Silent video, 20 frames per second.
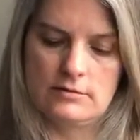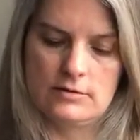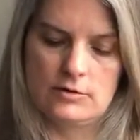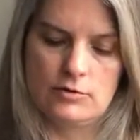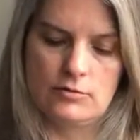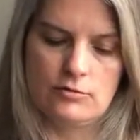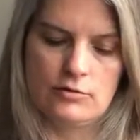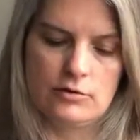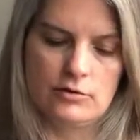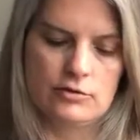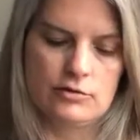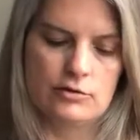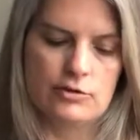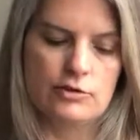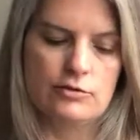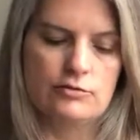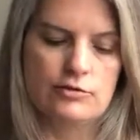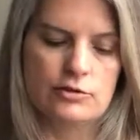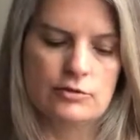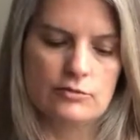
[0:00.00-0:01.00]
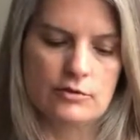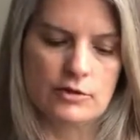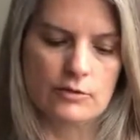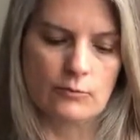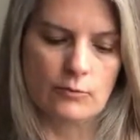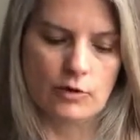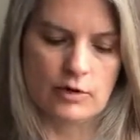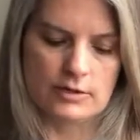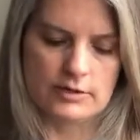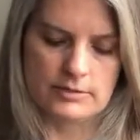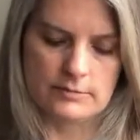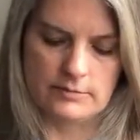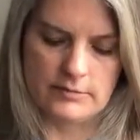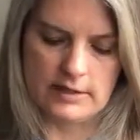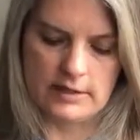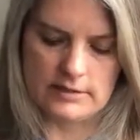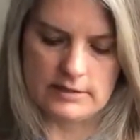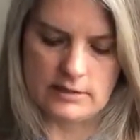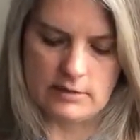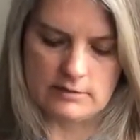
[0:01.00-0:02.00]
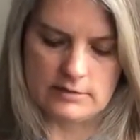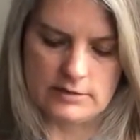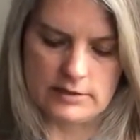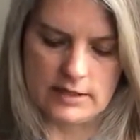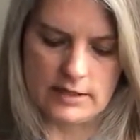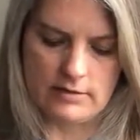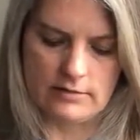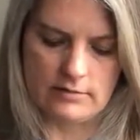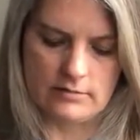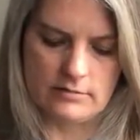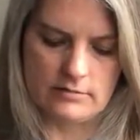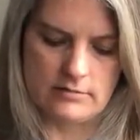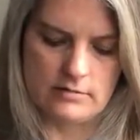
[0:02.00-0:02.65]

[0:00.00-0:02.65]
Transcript: you can you two can work some things out together.